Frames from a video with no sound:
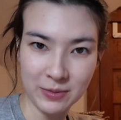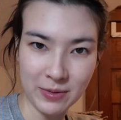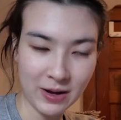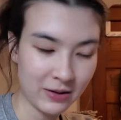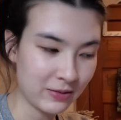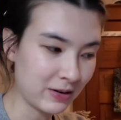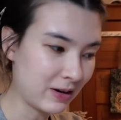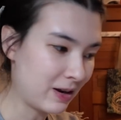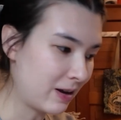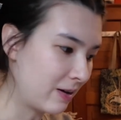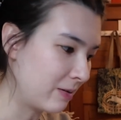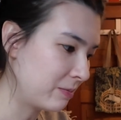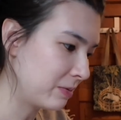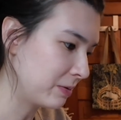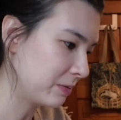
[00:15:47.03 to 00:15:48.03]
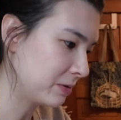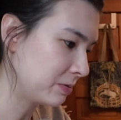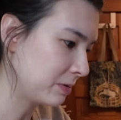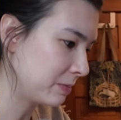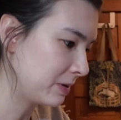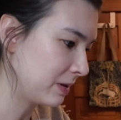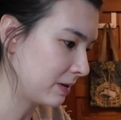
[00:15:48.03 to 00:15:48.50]
bad right now, but once we
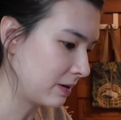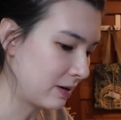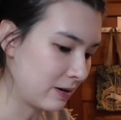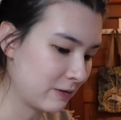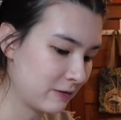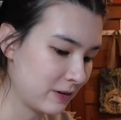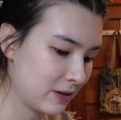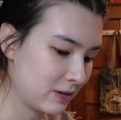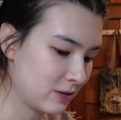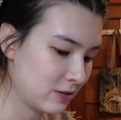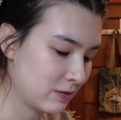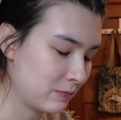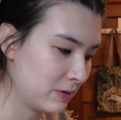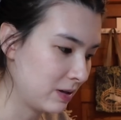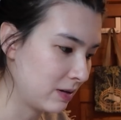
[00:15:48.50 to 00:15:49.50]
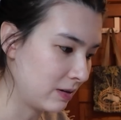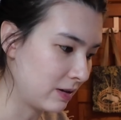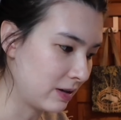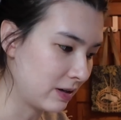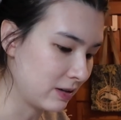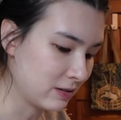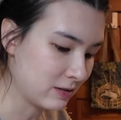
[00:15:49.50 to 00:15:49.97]
peel it off, it should be a
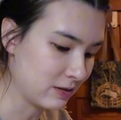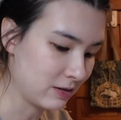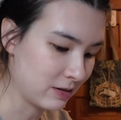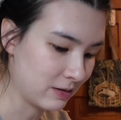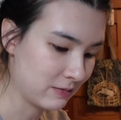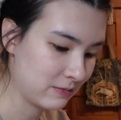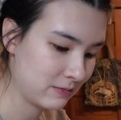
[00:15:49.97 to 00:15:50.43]
lot easier.